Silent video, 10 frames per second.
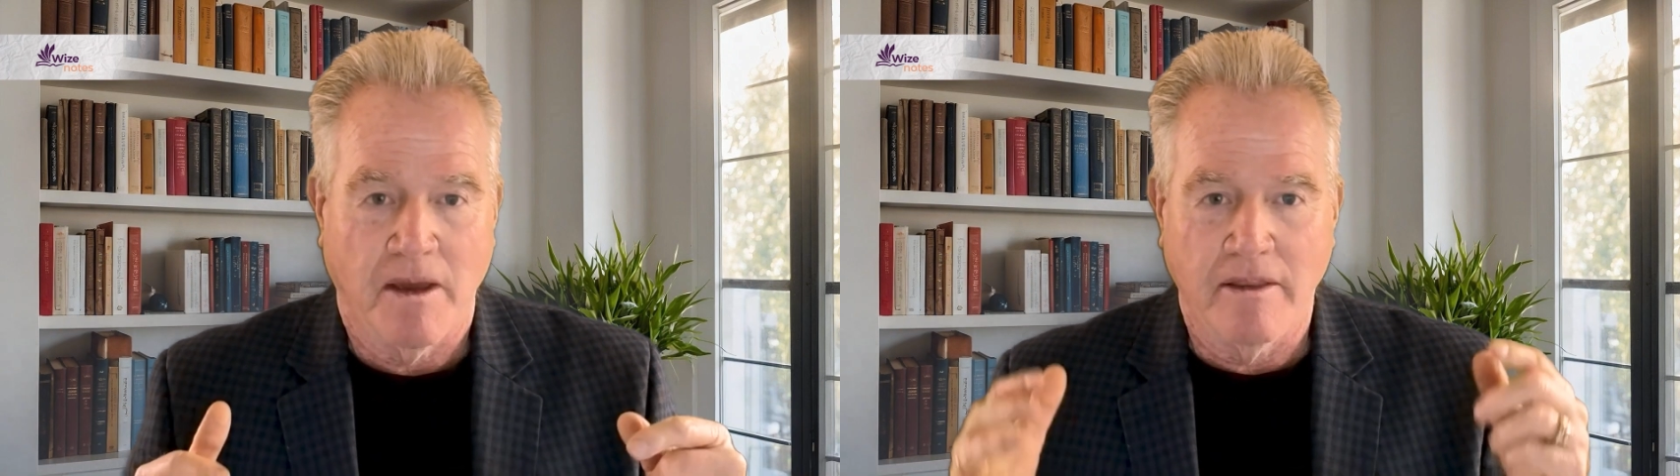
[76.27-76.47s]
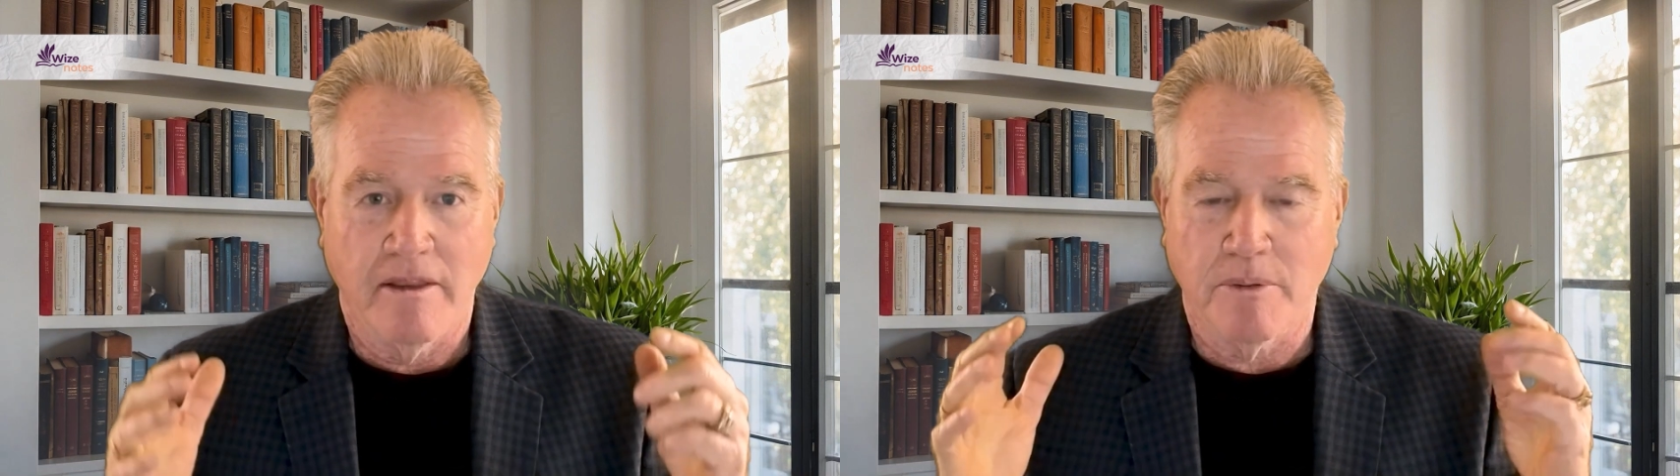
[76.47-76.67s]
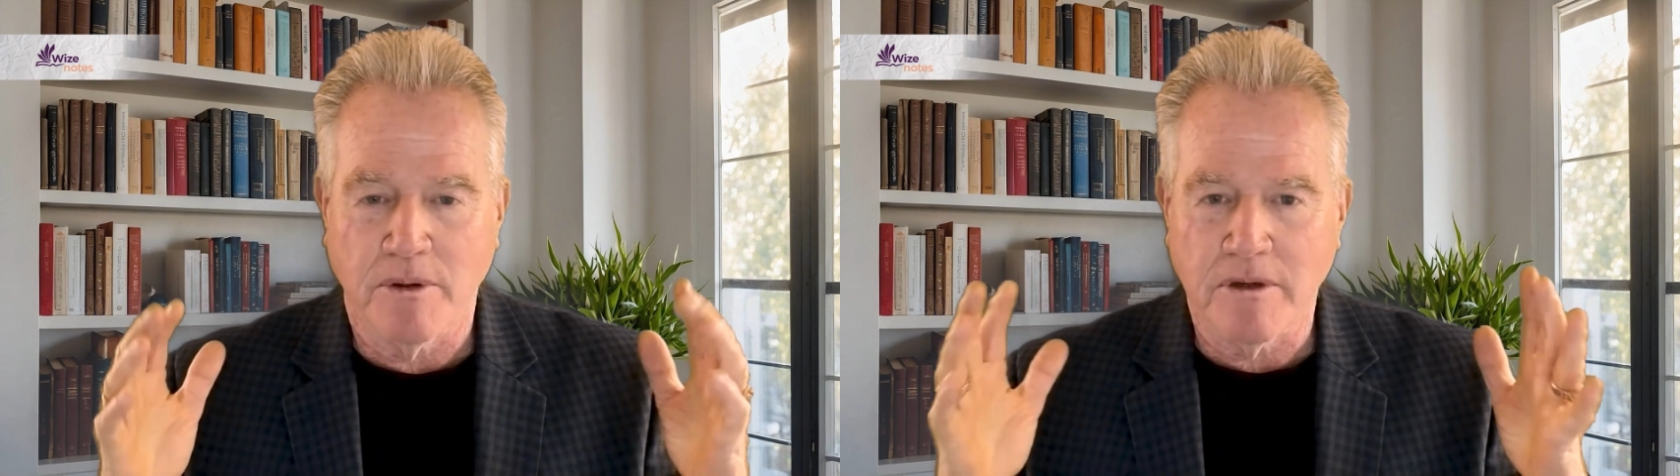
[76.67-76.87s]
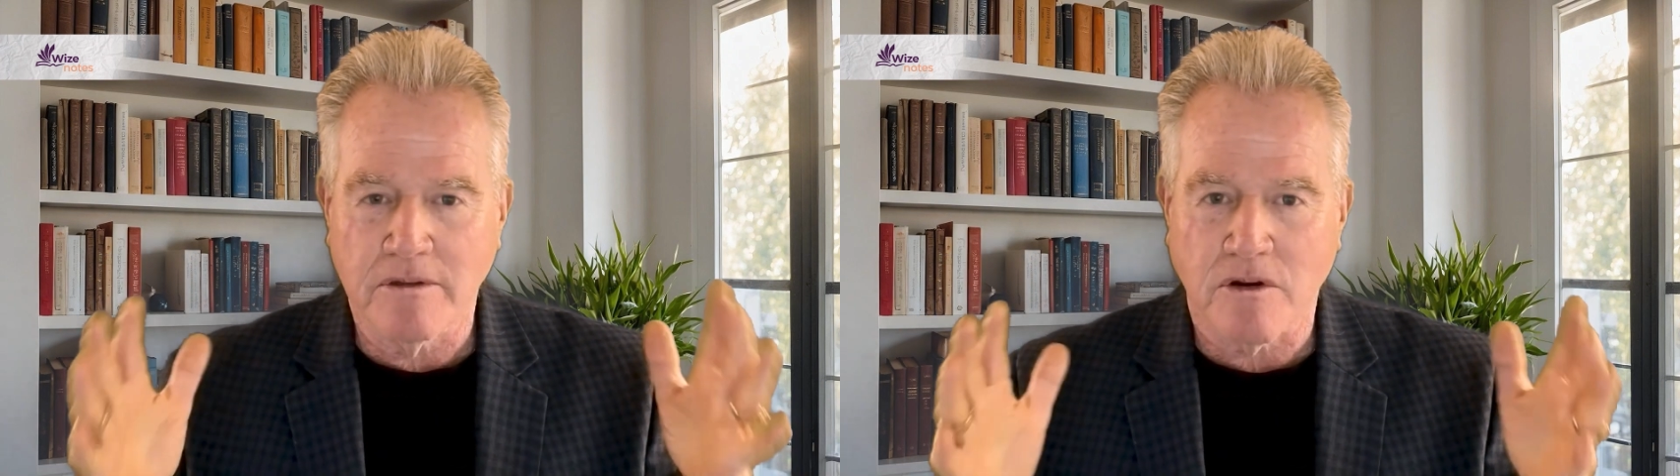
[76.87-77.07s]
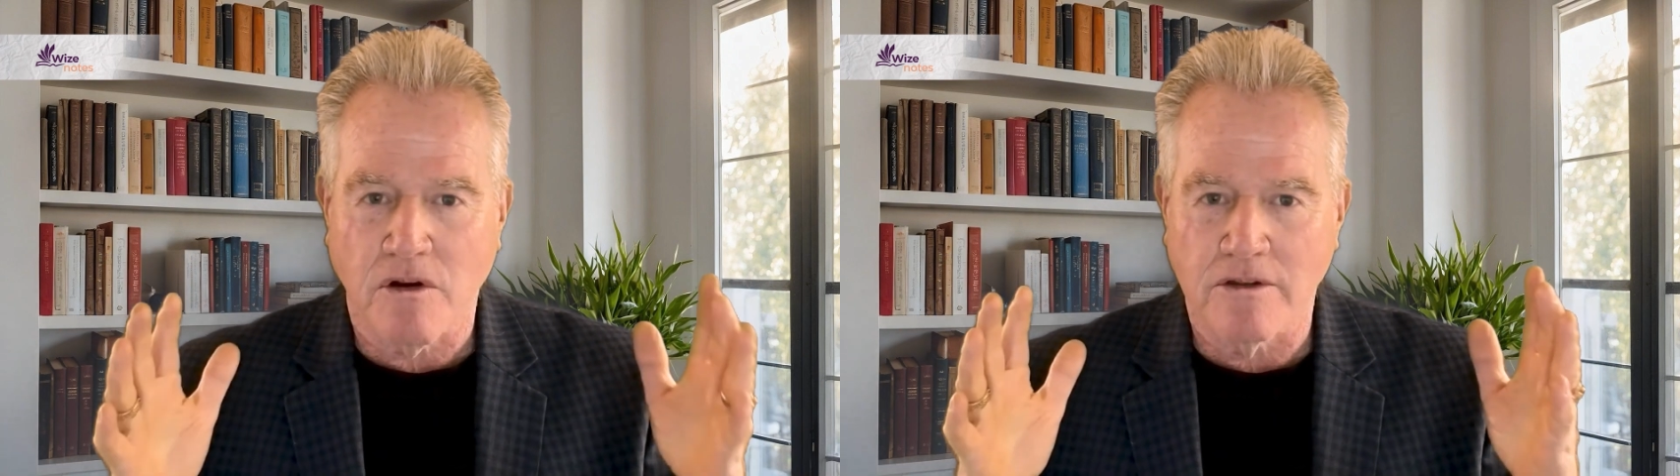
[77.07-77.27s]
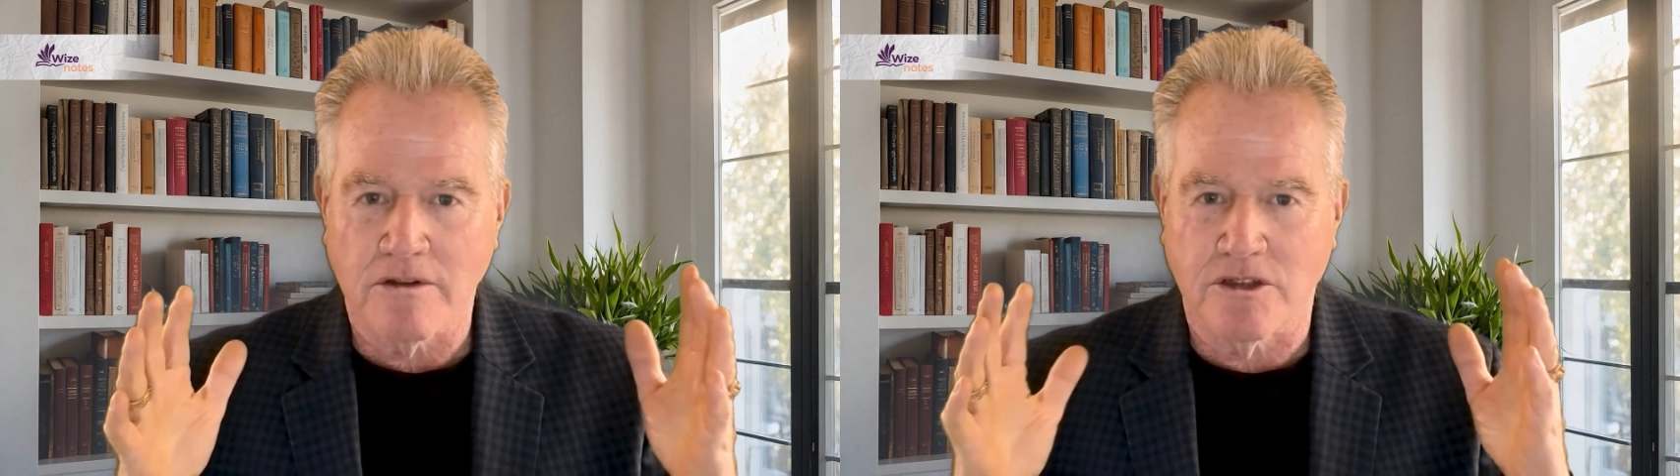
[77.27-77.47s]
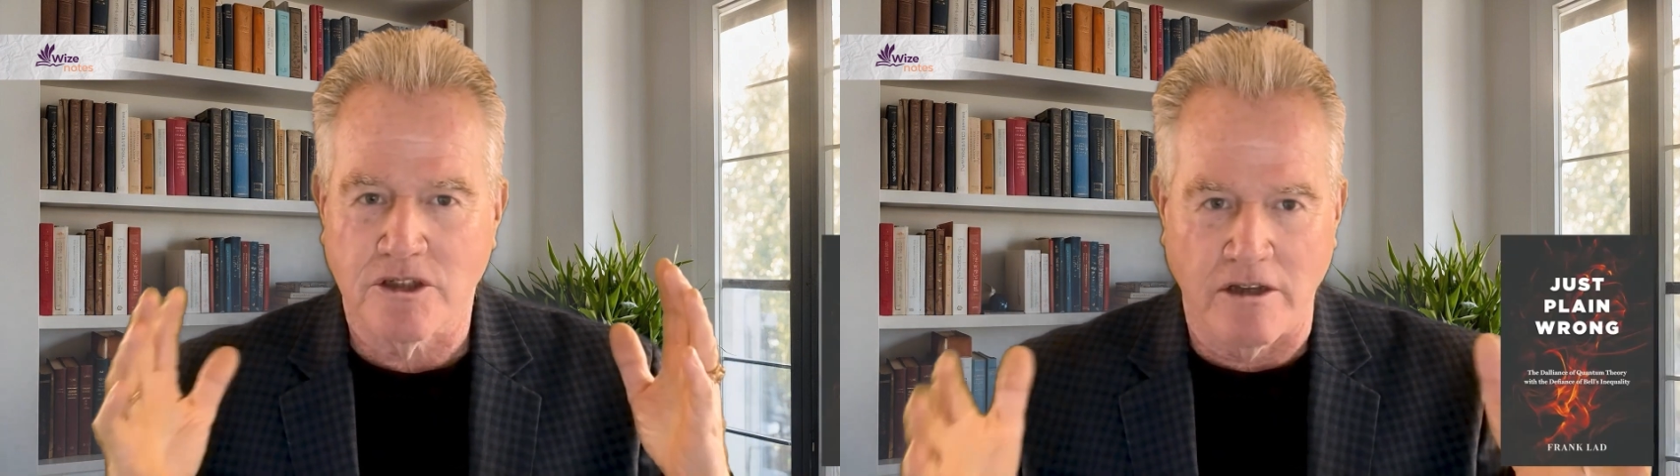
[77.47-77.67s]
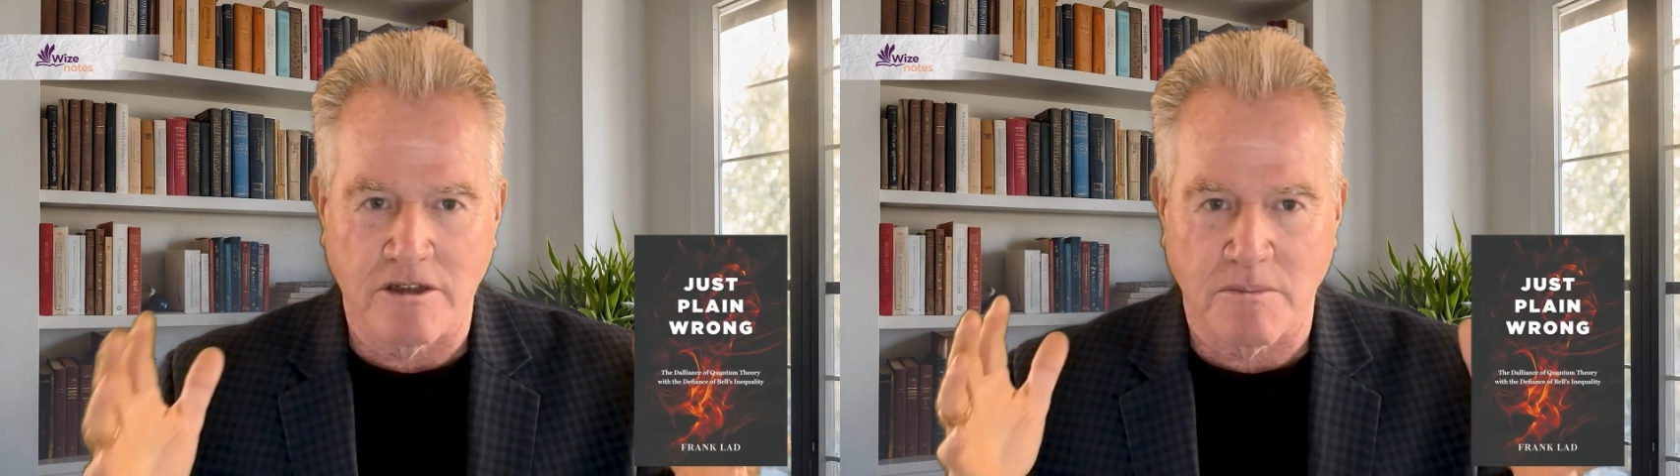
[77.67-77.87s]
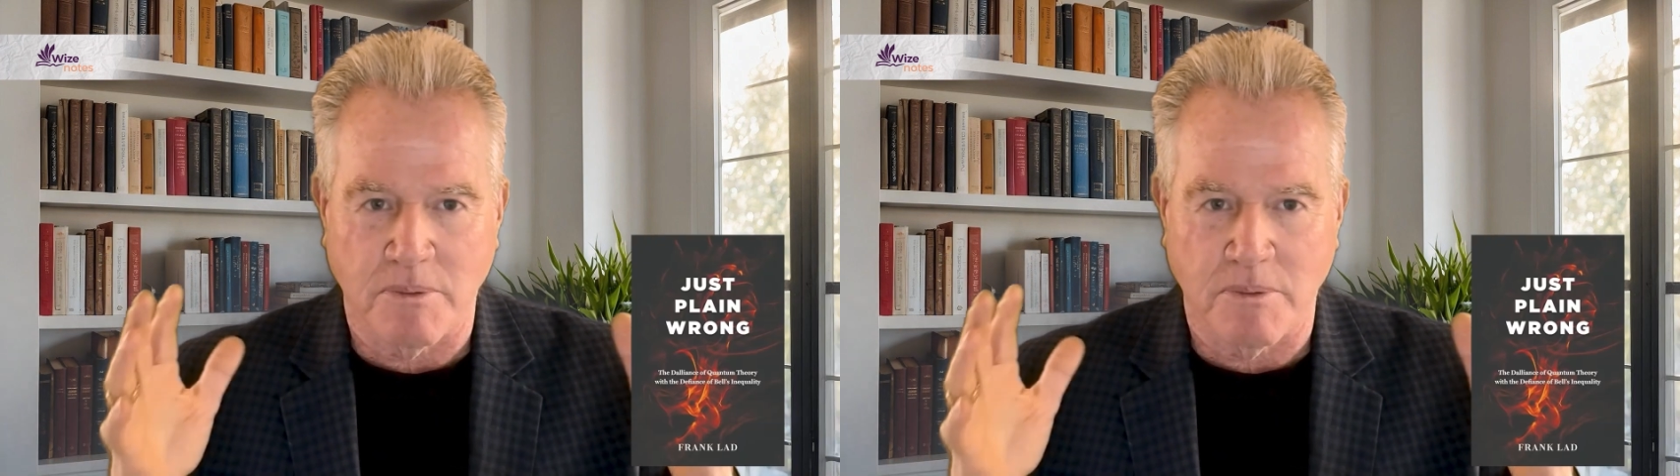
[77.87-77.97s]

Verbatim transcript: And the book is called Just